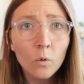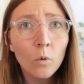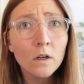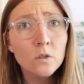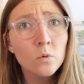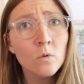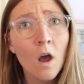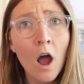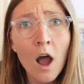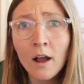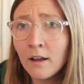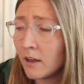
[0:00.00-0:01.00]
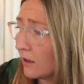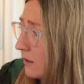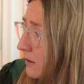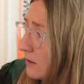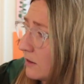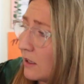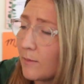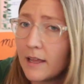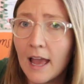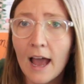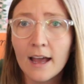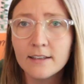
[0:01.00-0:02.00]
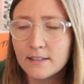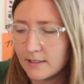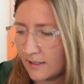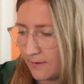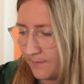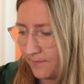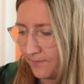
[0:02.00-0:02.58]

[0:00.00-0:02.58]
What's wrong? Libby asked.